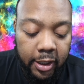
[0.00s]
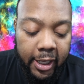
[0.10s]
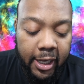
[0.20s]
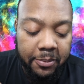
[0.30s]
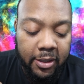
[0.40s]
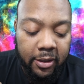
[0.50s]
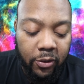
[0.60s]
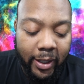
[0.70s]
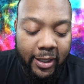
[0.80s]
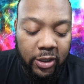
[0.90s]
Get up to
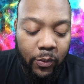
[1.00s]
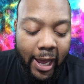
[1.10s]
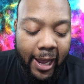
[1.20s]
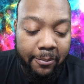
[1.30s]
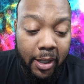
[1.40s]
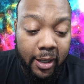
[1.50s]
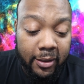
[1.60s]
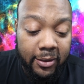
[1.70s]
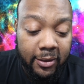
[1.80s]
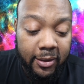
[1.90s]
3
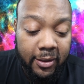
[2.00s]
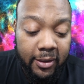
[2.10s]
Swagbucks,